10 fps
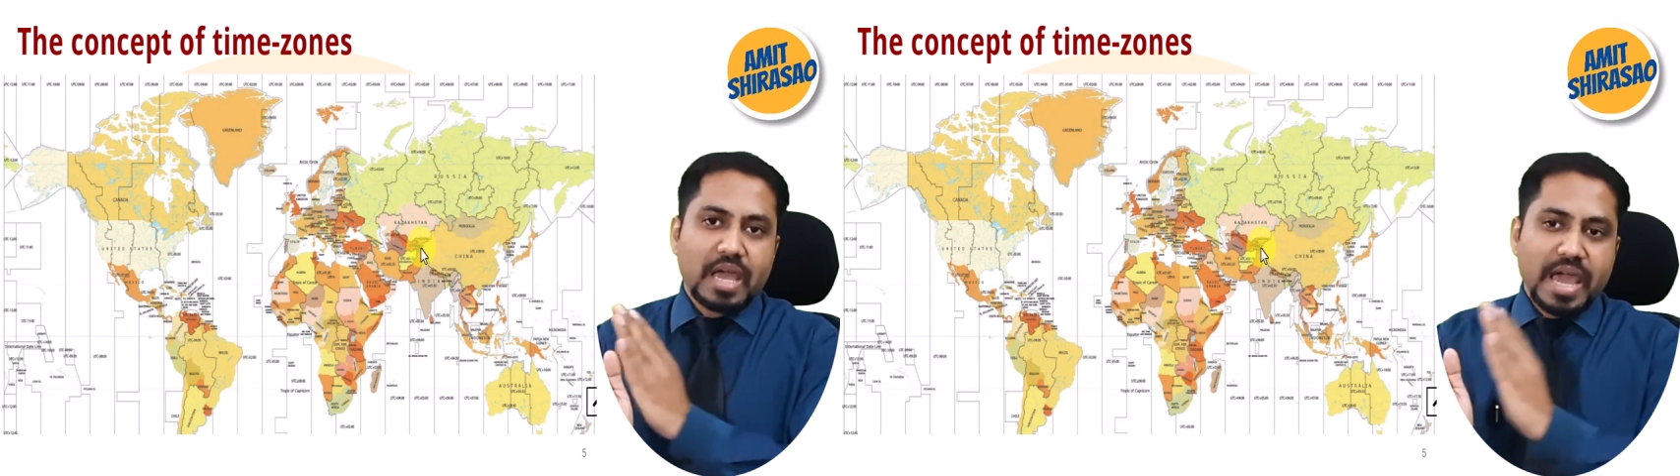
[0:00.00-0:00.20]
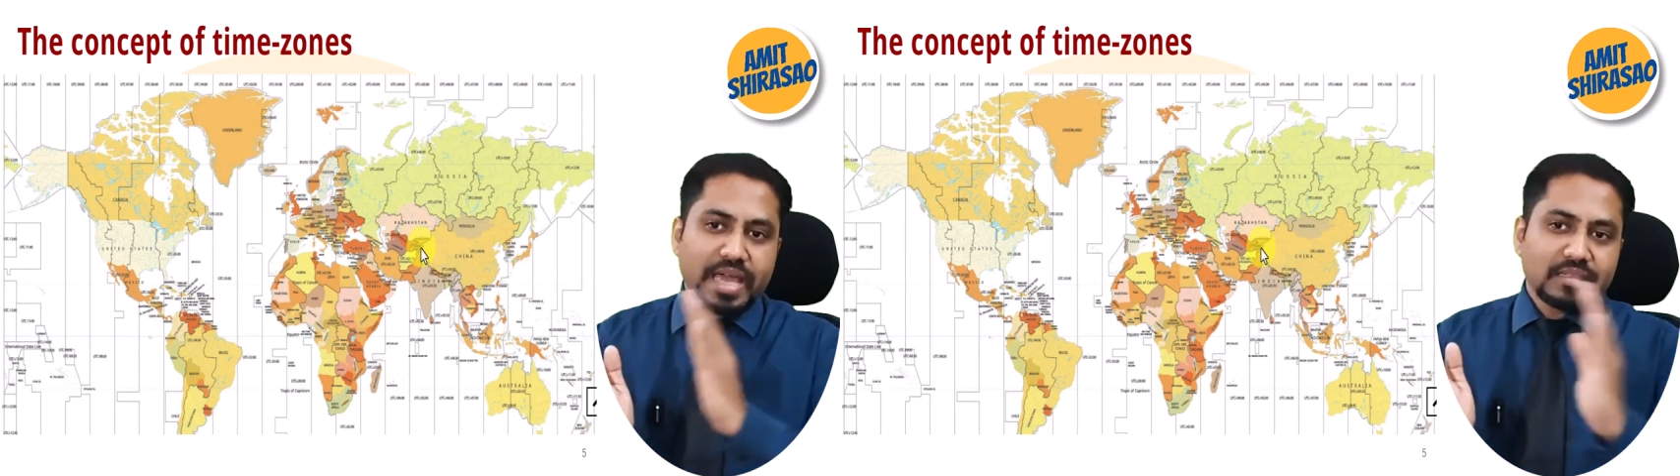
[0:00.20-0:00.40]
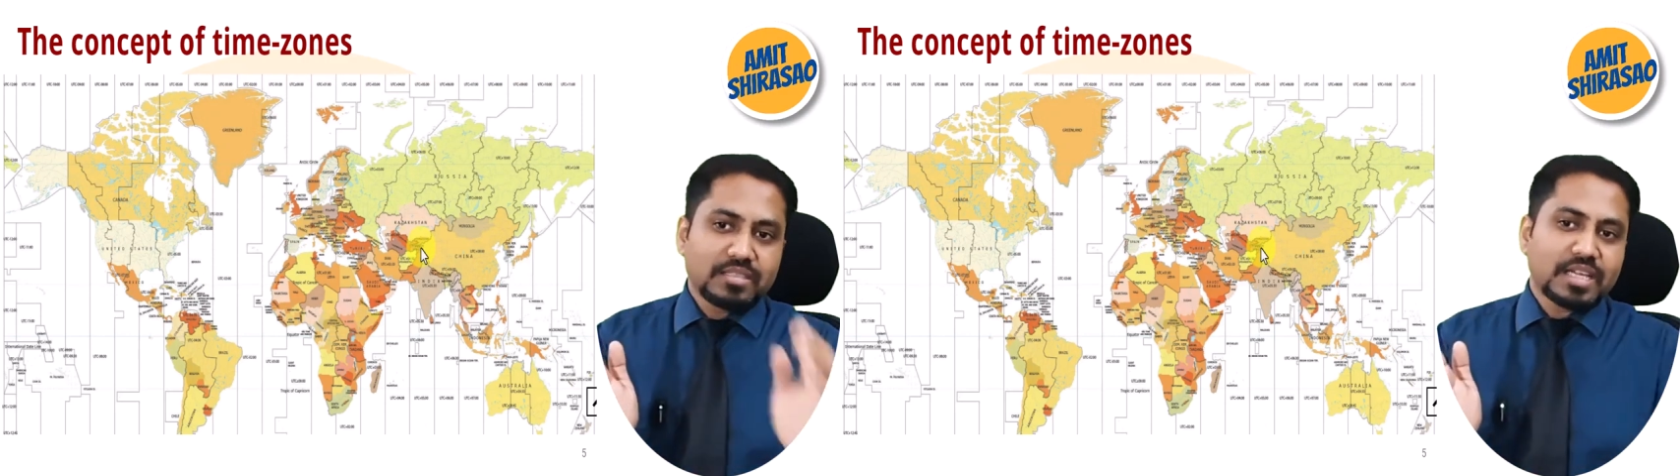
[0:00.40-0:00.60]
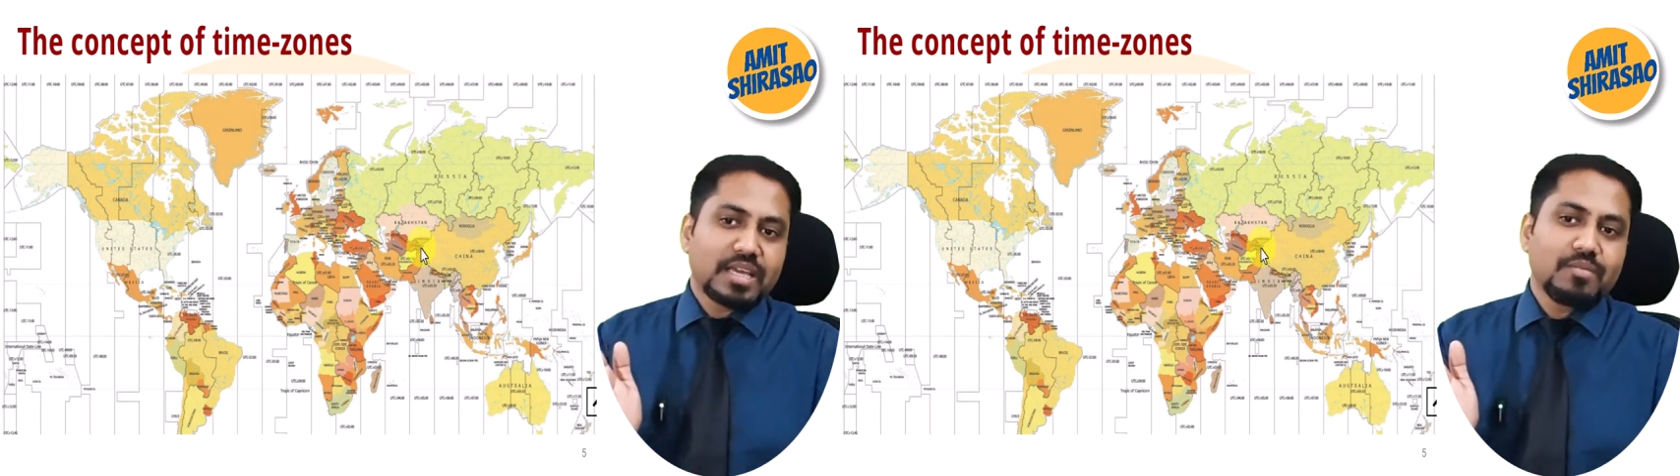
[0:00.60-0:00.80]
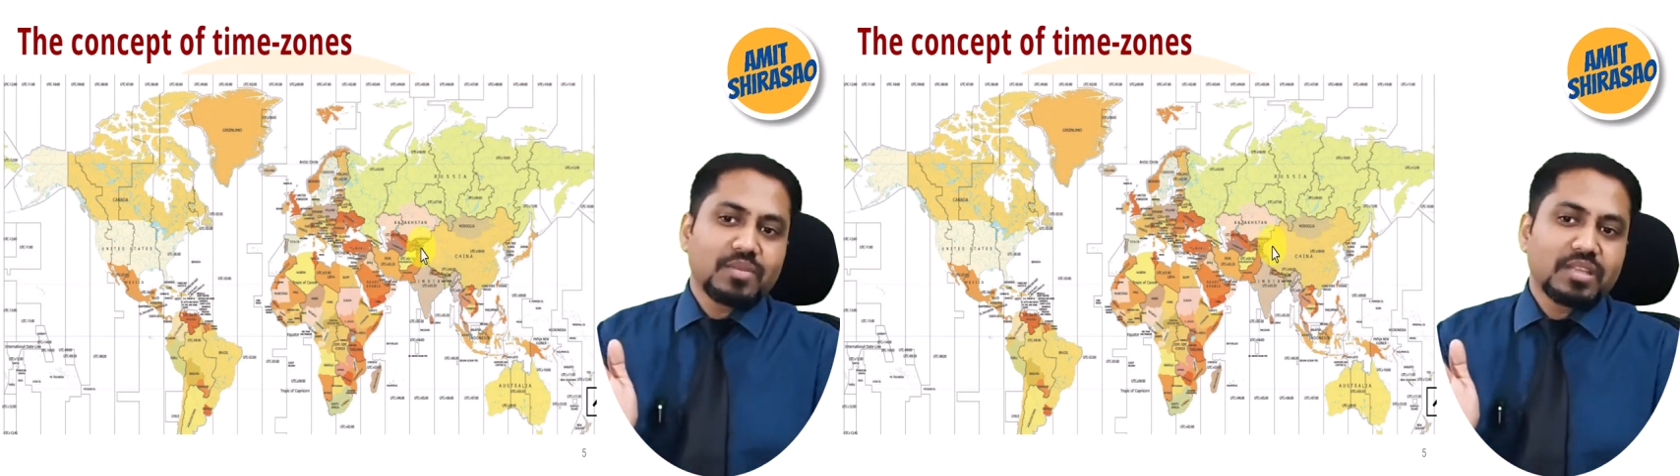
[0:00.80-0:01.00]
and the
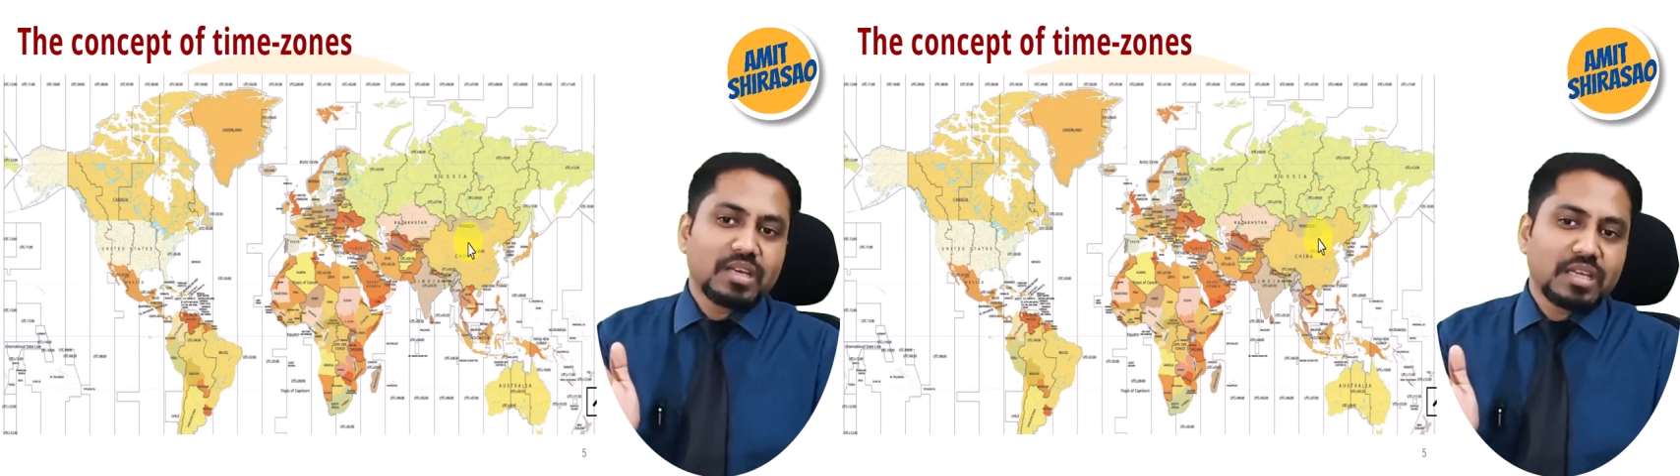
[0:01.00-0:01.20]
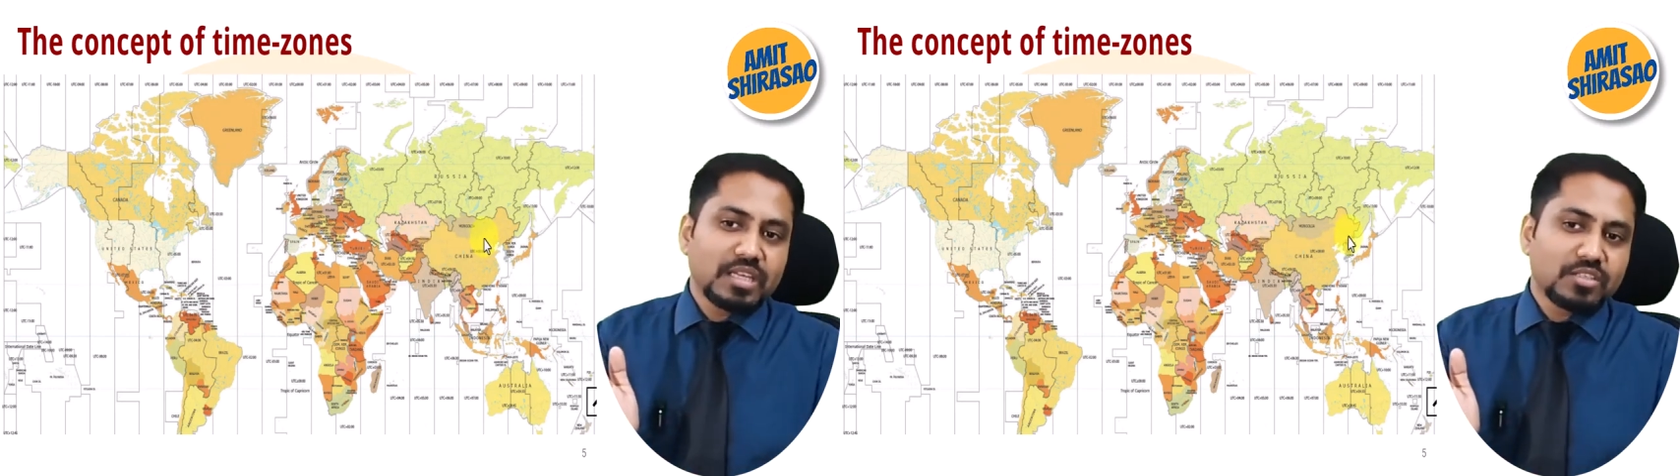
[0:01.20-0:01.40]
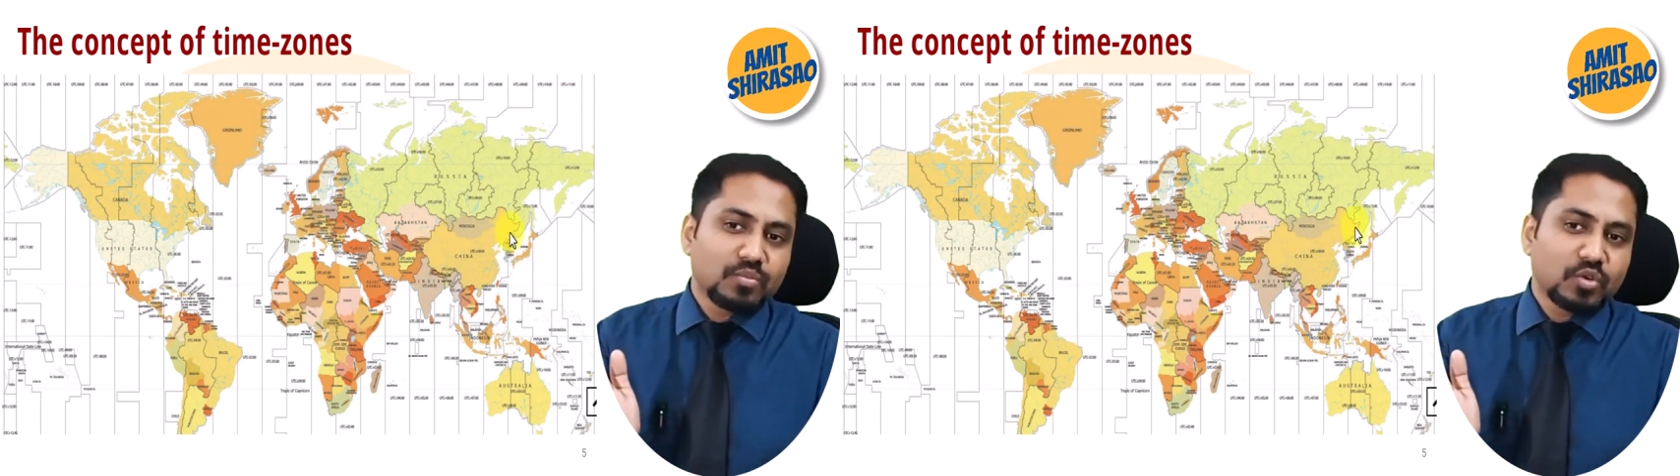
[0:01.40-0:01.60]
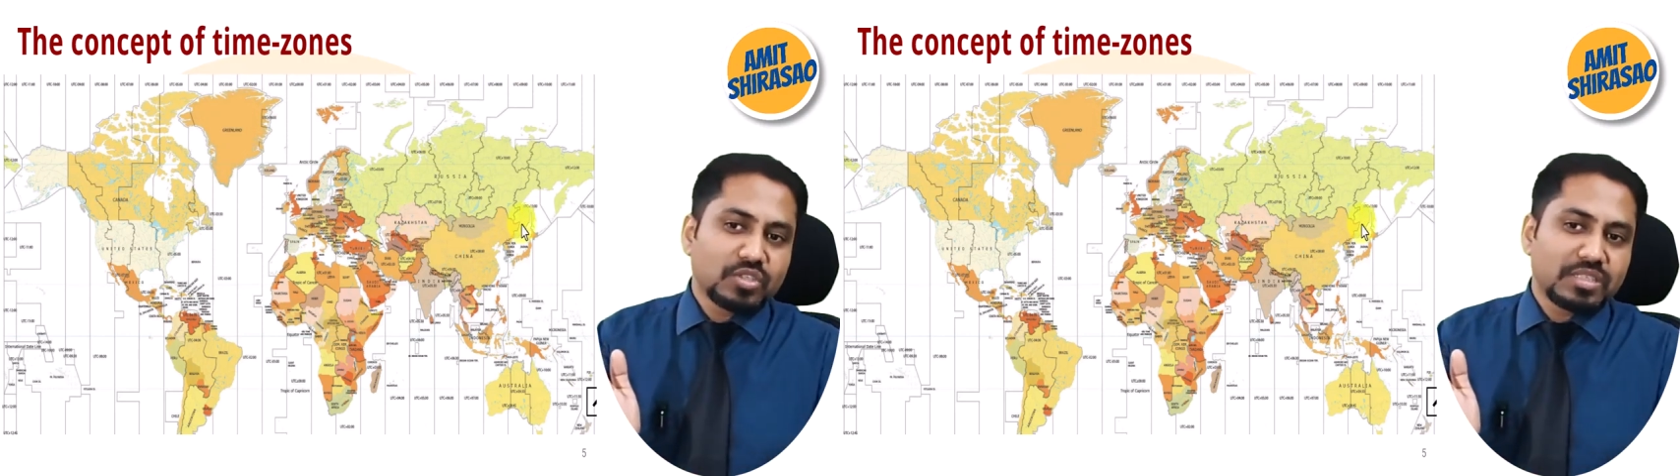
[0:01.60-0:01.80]
time in the eastmost